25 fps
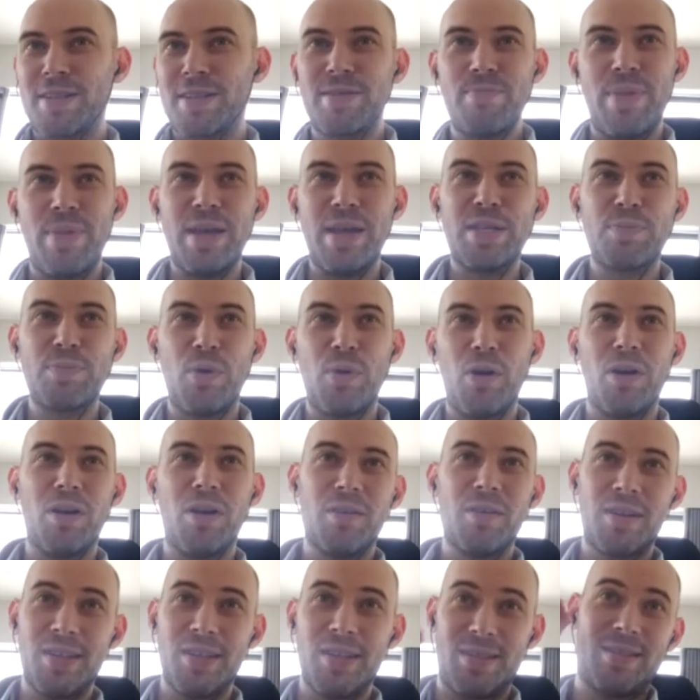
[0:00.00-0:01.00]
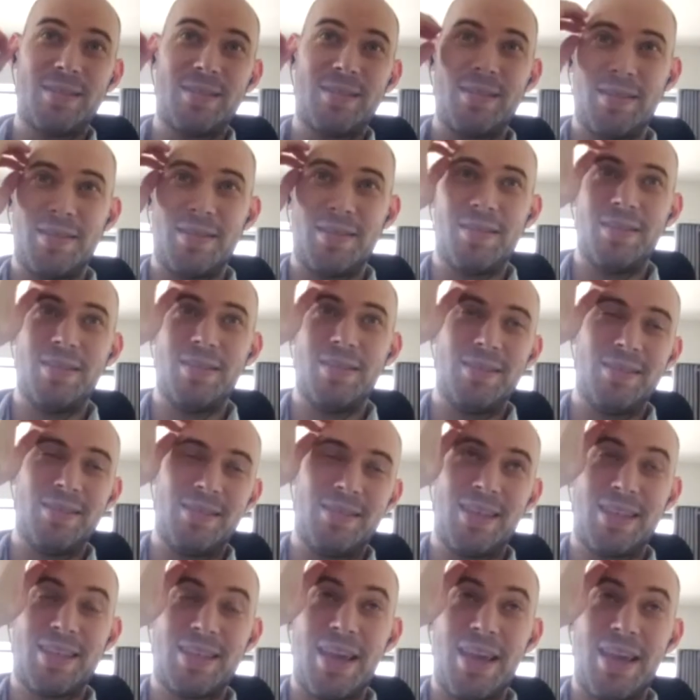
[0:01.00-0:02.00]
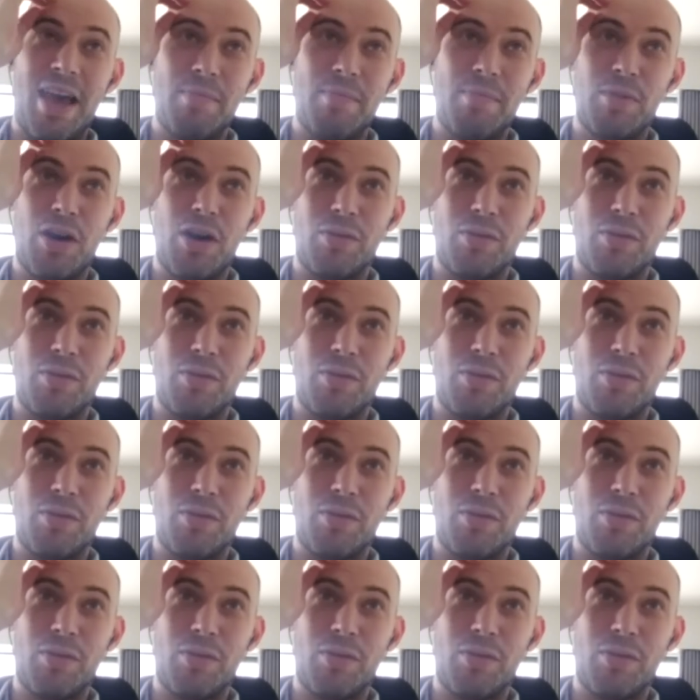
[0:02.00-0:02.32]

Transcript: some baseball because 6 a.m.